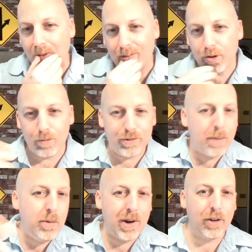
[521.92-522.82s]
So tell
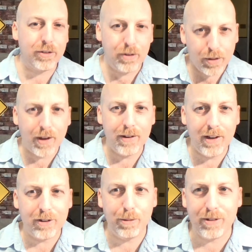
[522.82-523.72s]
me what else do you think
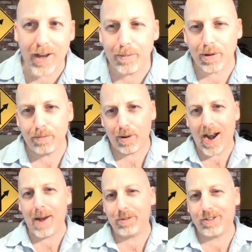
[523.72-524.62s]
needs to be said, but
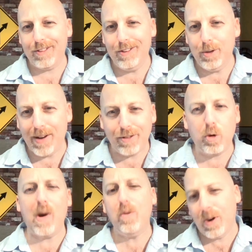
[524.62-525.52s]
perhaps you haven't
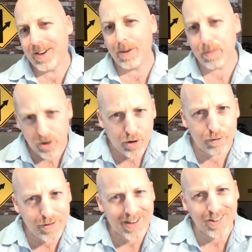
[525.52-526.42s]
quite worked up the
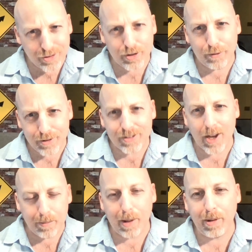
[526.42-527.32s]
nerve yet yourself to say
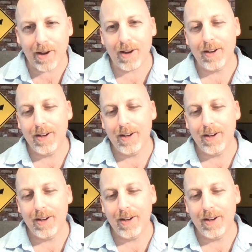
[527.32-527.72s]
in public.